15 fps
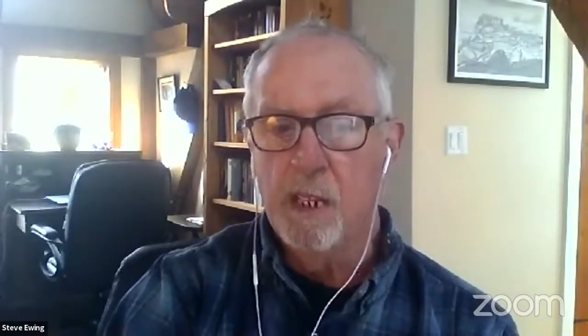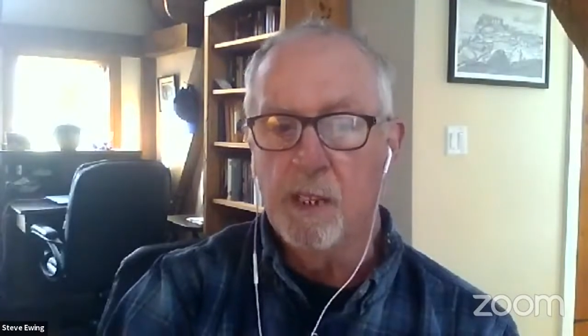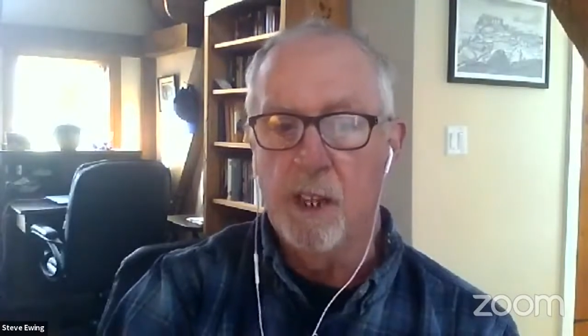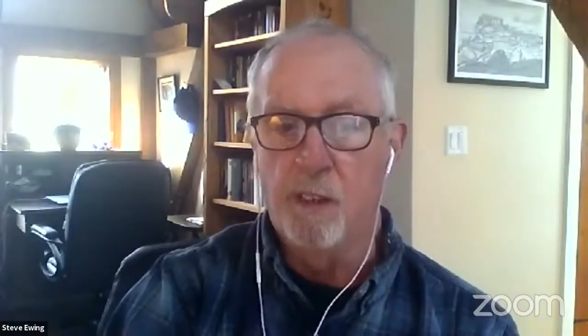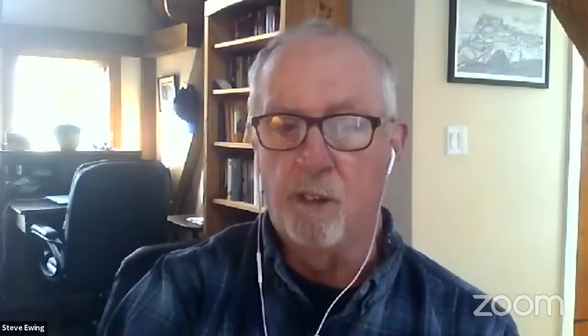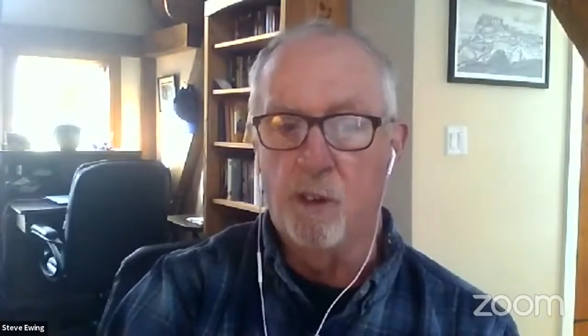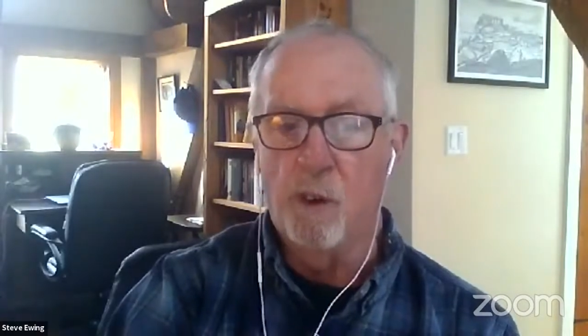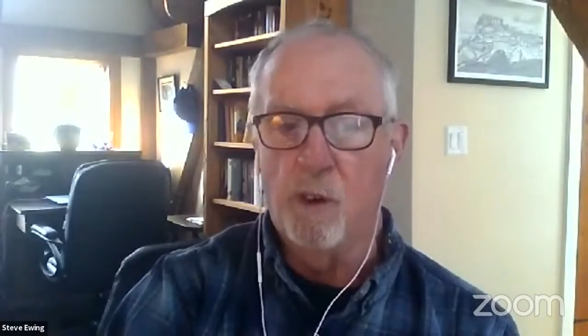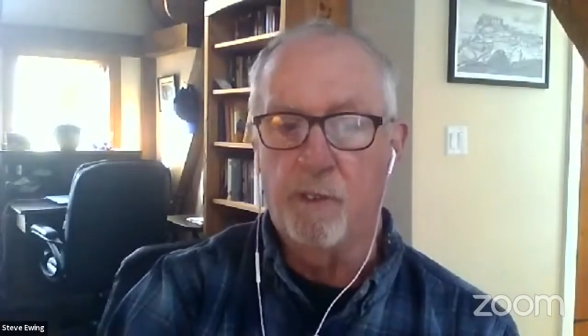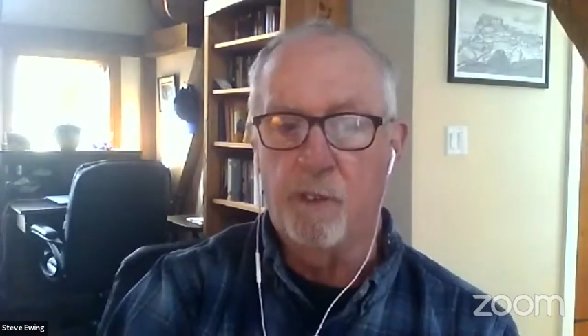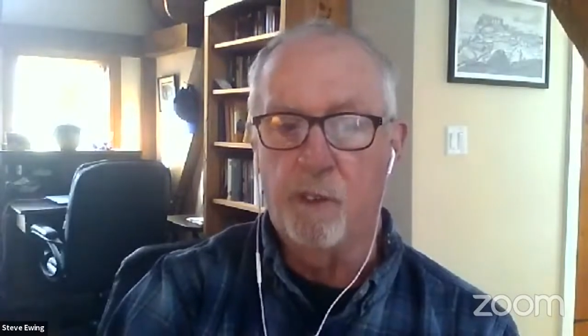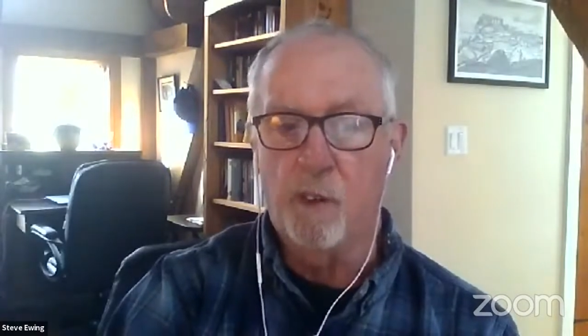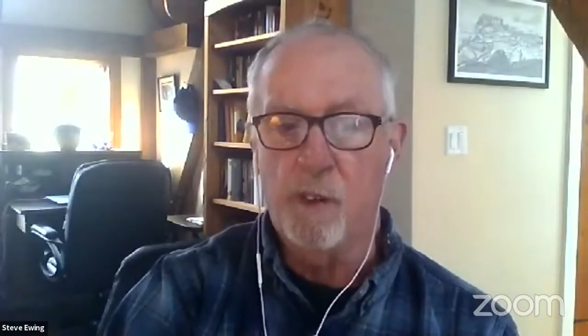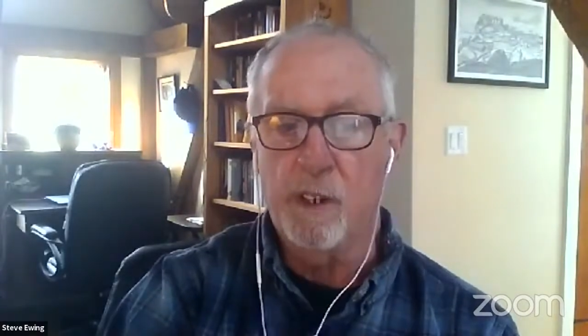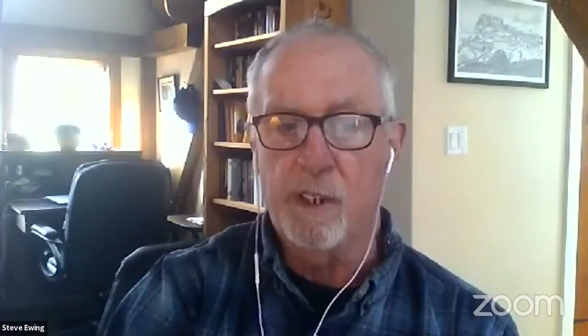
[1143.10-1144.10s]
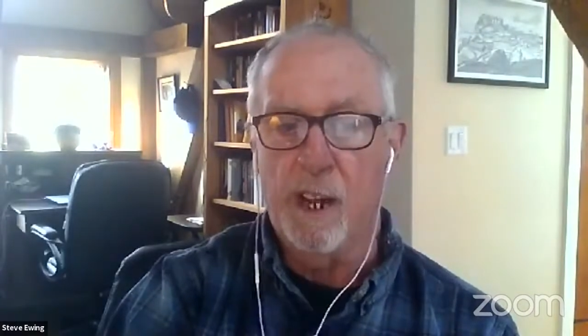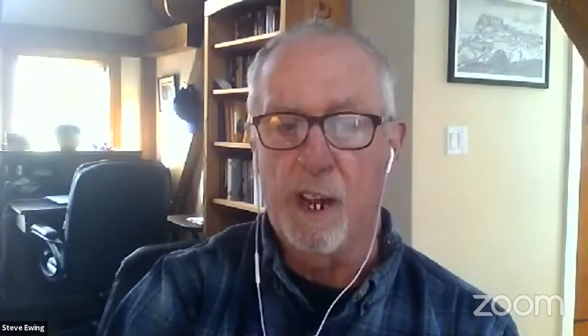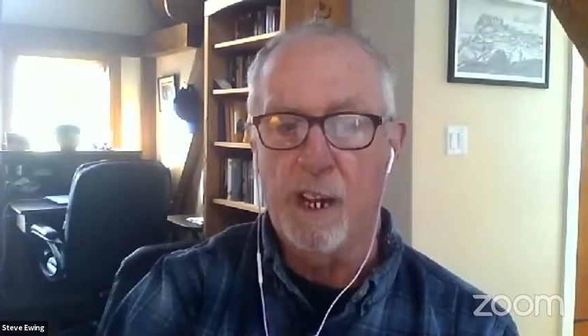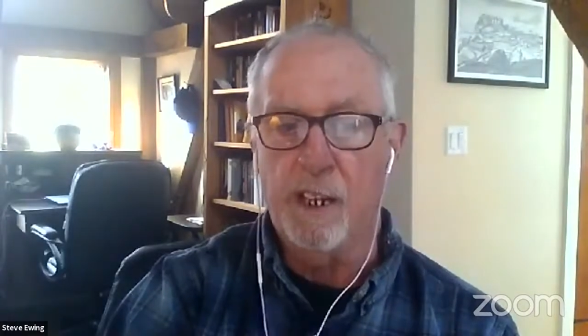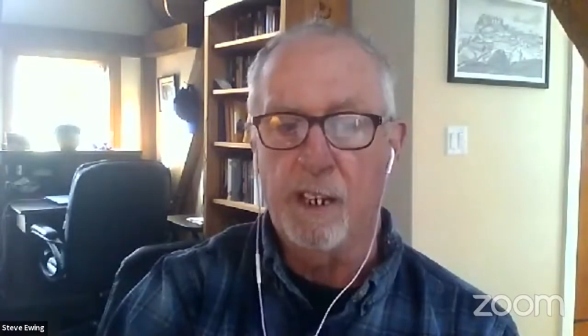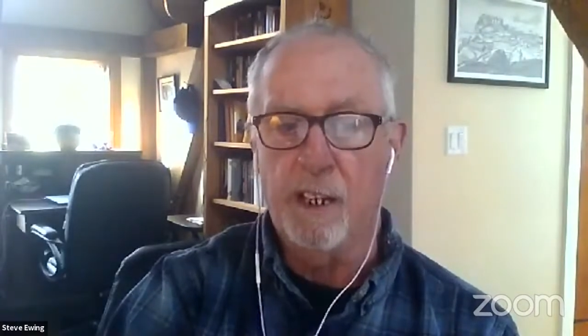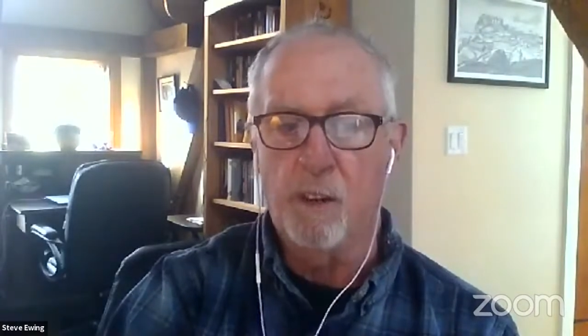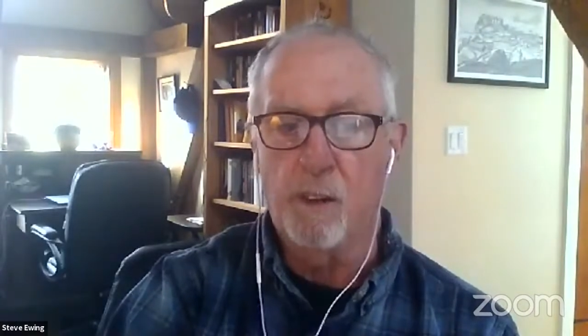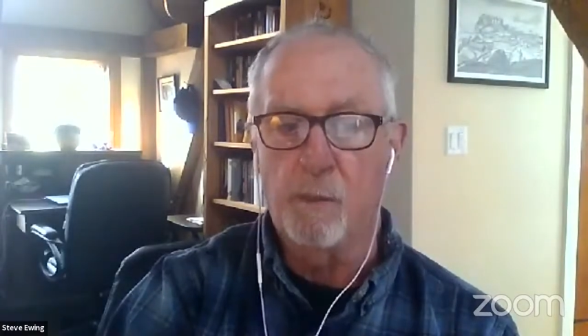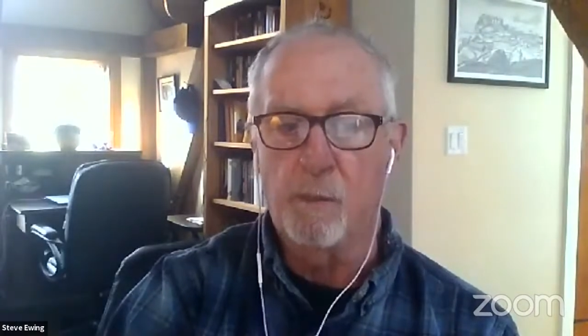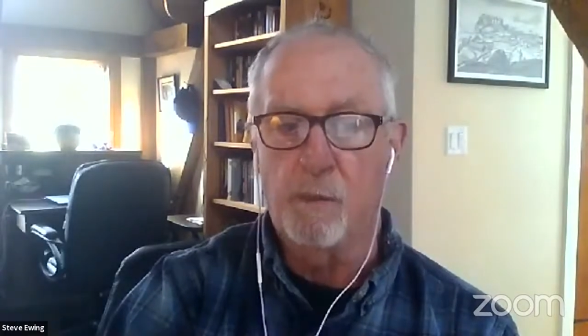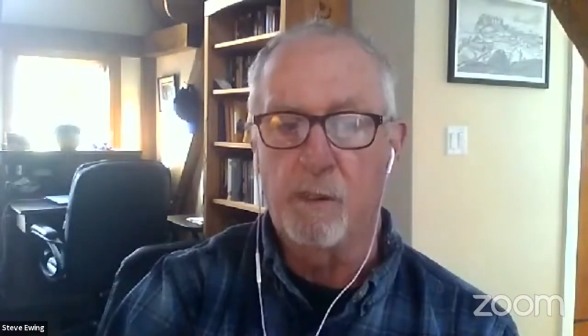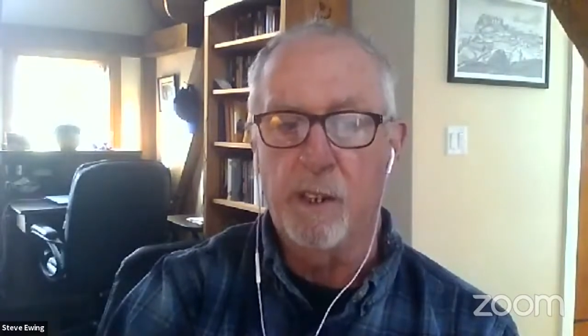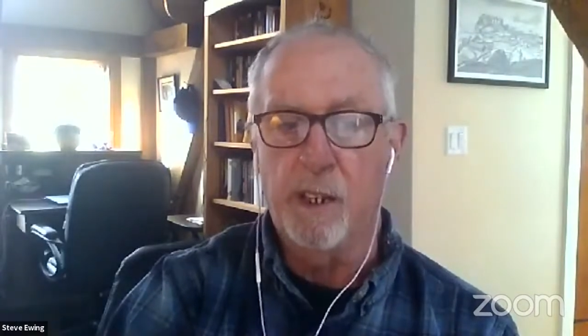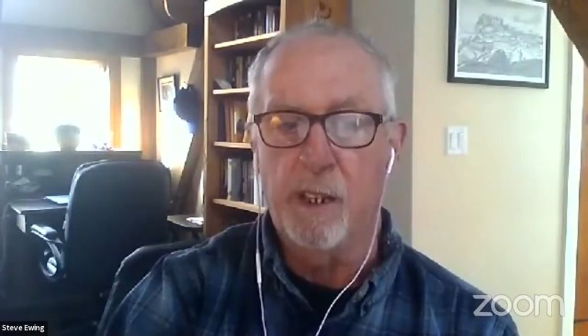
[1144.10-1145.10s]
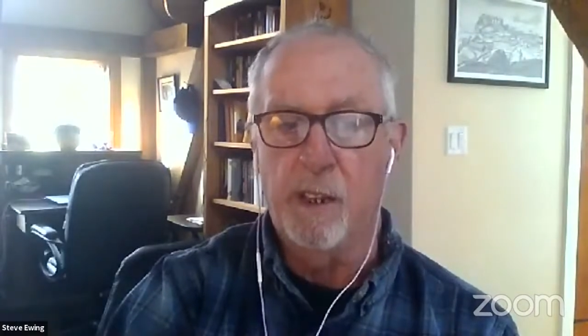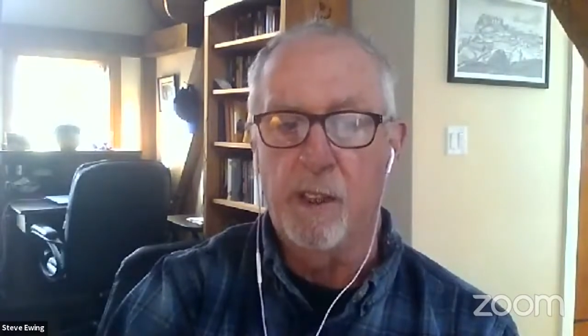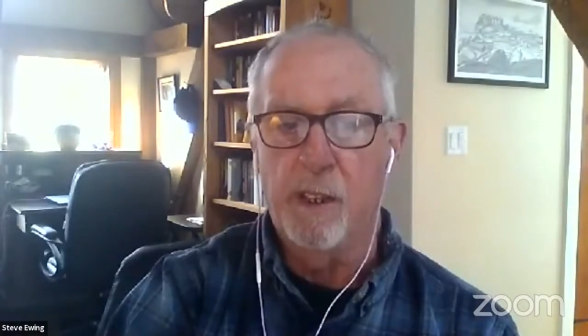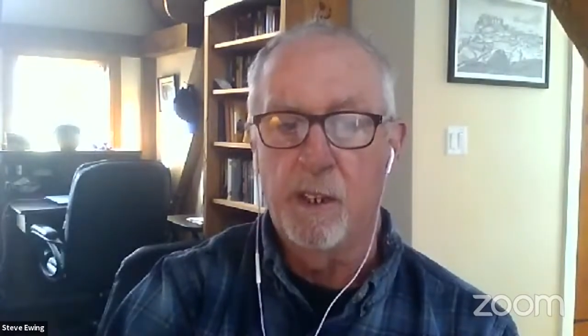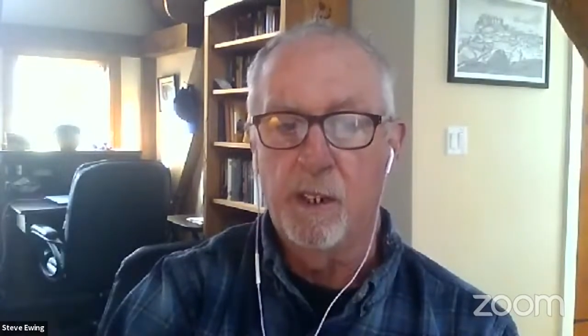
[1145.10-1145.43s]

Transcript: Then George Floyd died. He couldn't breathe.